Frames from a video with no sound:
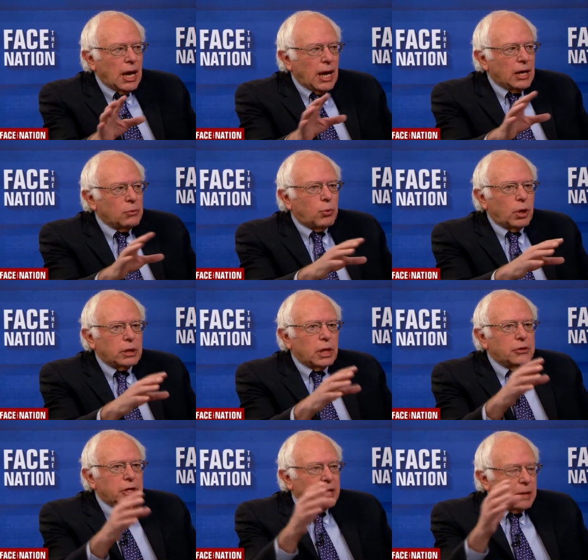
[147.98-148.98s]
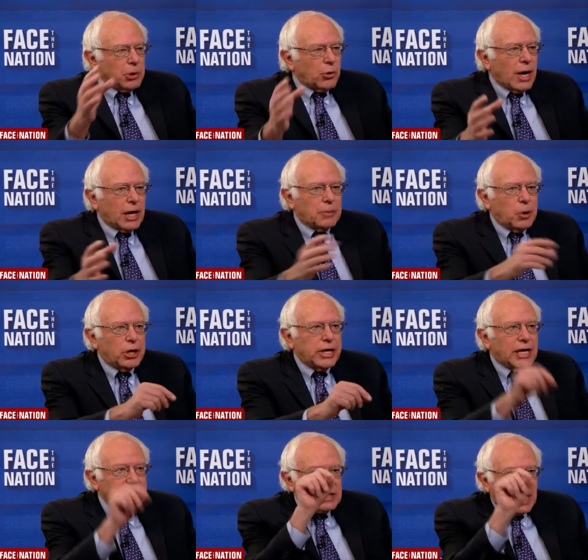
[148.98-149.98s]
And what the Democratic Party
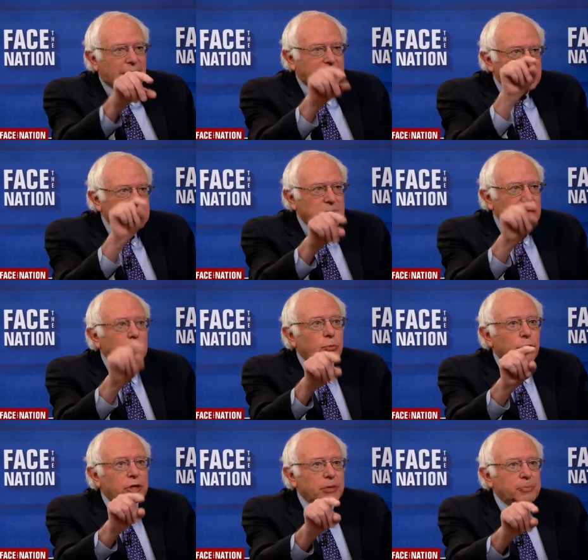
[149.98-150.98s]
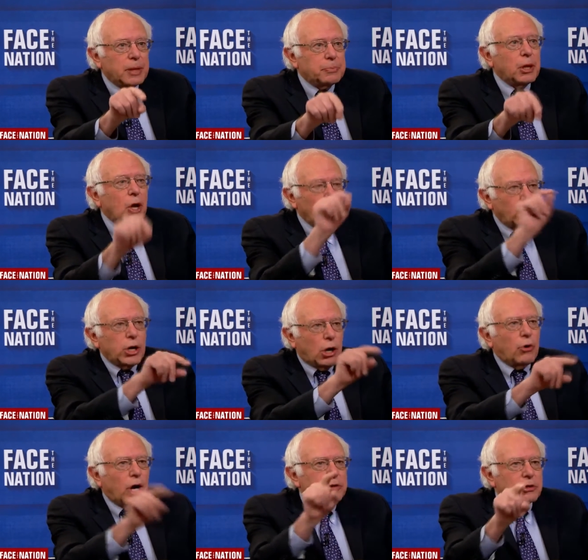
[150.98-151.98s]
has got to say to working people, we
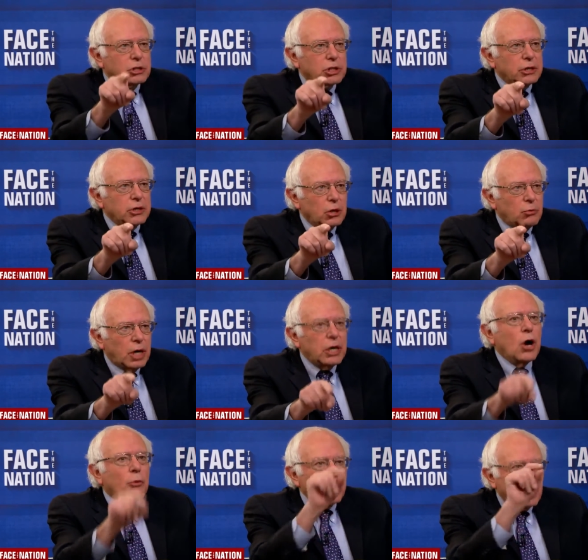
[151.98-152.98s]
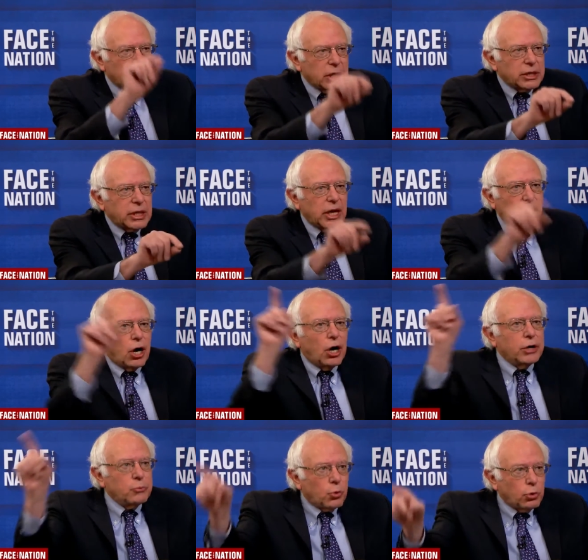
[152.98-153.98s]
are on your side. You know what? We are going to take
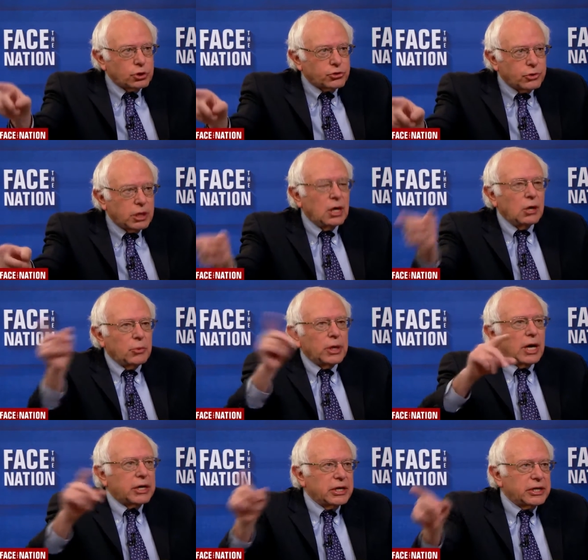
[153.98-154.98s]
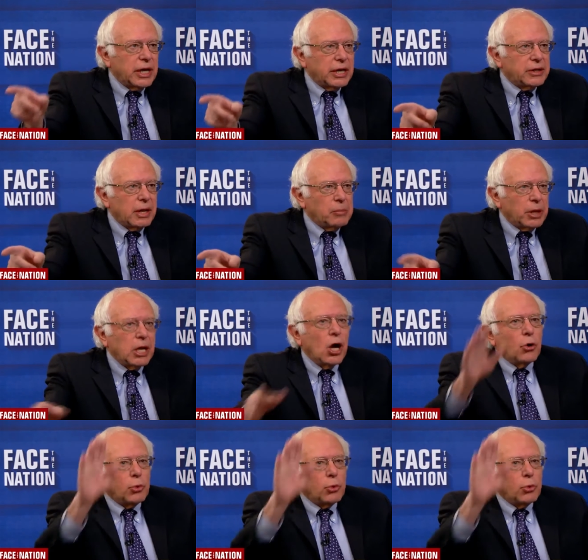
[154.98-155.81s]
on Wall Street. We're not going to take their money.